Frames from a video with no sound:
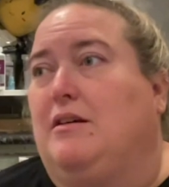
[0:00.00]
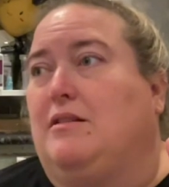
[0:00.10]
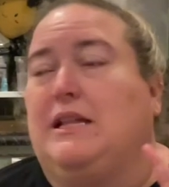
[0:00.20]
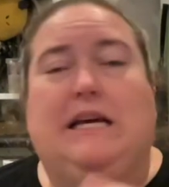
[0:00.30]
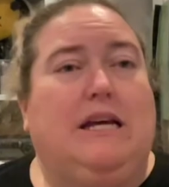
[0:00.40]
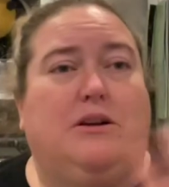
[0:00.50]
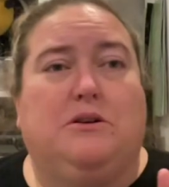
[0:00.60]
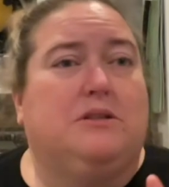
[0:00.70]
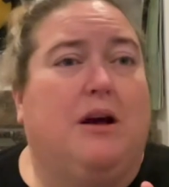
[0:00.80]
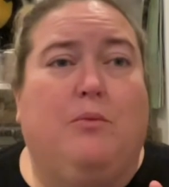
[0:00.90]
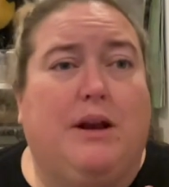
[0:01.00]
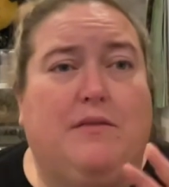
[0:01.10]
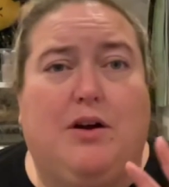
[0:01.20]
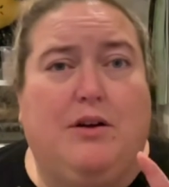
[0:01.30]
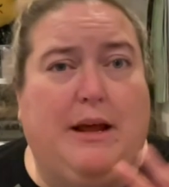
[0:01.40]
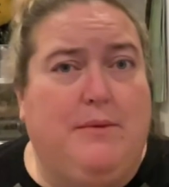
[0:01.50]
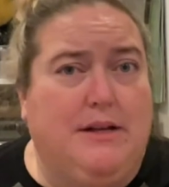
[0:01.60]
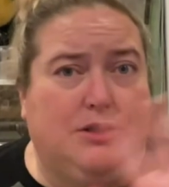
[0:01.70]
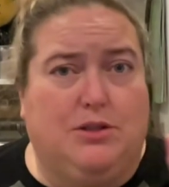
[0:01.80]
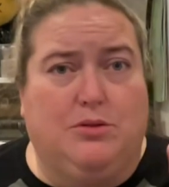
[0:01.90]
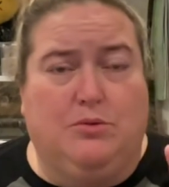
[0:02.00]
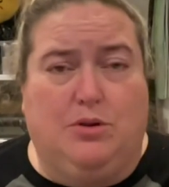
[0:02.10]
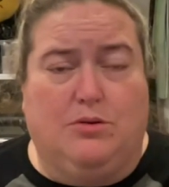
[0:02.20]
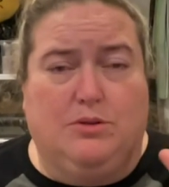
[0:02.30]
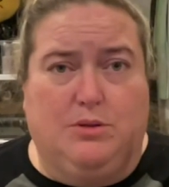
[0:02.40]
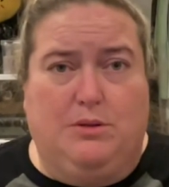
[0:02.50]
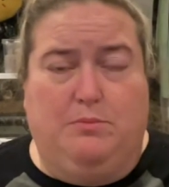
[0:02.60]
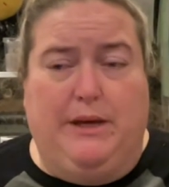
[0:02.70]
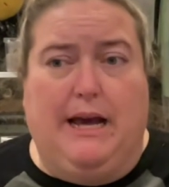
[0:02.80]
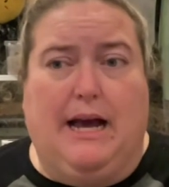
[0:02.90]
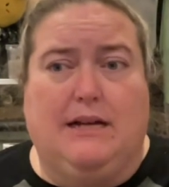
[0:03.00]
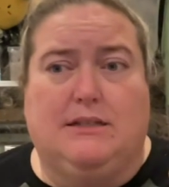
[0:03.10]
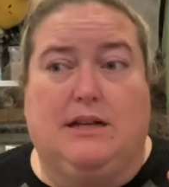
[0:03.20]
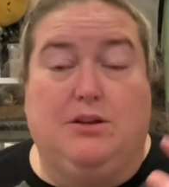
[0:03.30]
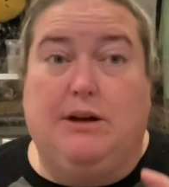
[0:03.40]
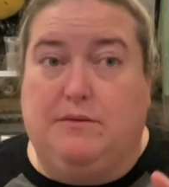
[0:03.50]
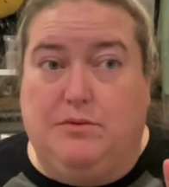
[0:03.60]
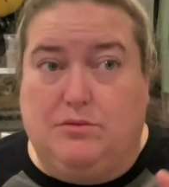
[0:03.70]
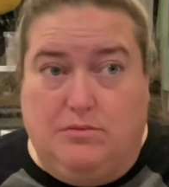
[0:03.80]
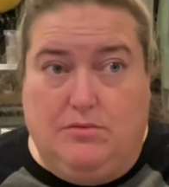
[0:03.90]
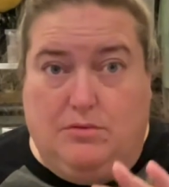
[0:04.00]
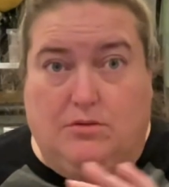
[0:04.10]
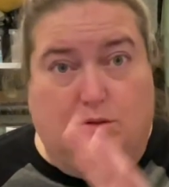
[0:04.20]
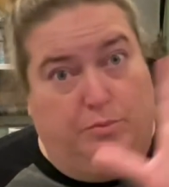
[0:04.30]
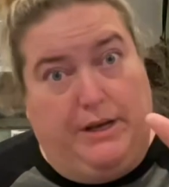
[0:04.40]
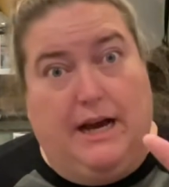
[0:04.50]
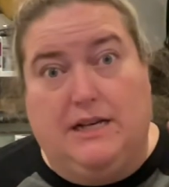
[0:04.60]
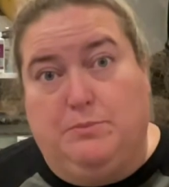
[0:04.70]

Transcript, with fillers: Lynn, or it's not whatever her name is, the little girls with the big eyes. I do have girls with big eyes,